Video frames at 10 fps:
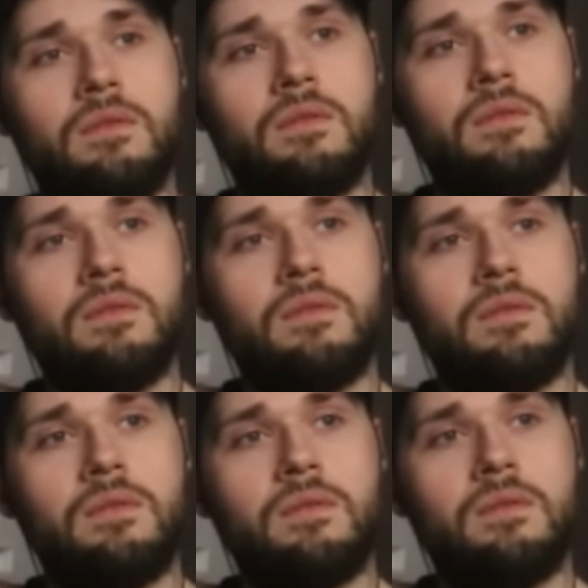
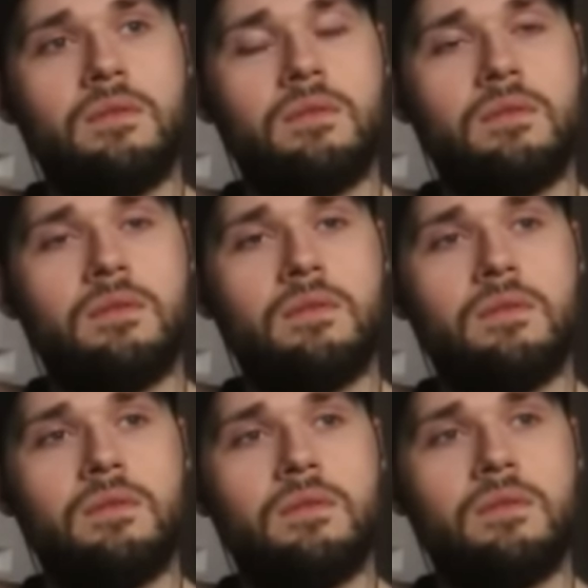
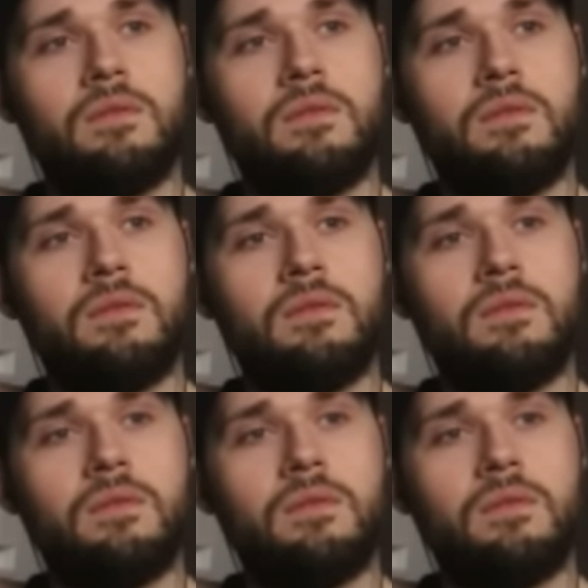(silent)